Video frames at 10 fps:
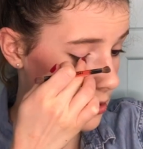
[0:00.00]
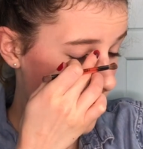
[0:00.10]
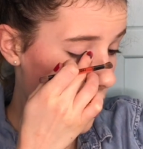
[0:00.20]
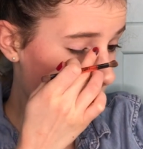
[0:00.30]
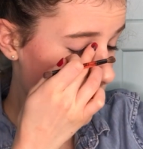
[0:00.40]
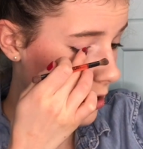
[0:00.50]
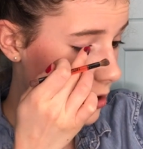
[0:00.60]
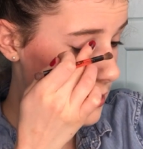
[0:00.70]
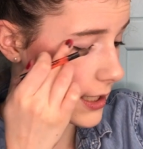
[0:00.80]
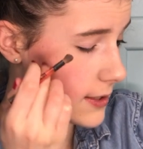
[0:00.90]
So her
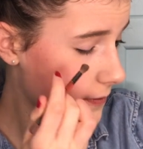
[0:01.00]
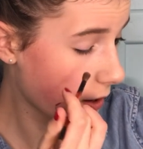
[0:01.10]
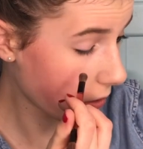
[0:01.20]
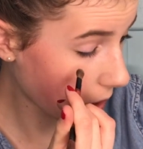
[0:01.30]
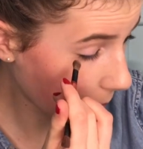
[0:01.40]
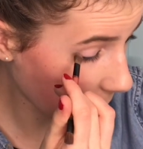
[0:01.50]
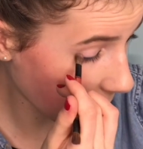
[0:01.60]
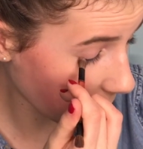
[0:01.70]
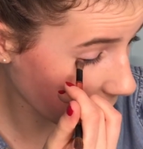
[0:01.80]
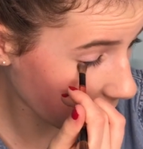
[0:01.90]
look stays very
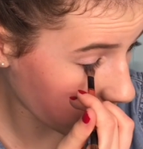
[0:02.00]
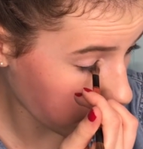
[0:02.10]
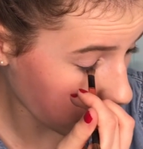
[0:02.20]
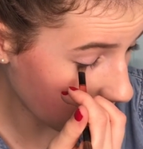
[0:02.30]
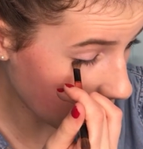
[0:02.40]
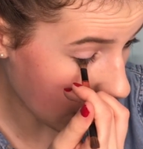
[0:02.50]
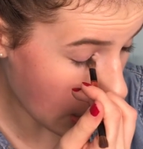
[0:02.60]
close to the